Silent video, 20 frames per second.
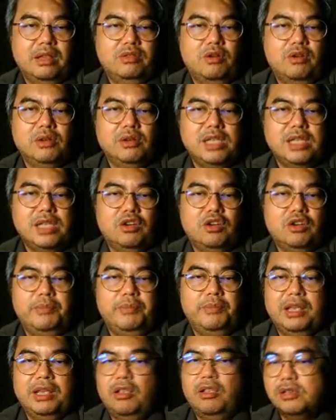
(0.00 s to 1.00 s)
To cause
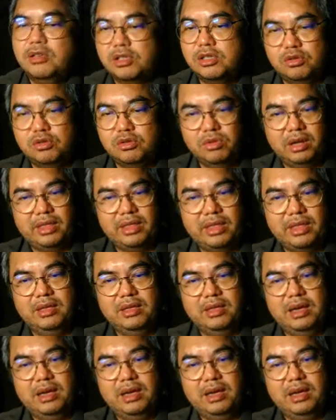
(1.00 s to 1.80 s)
economic loss to another.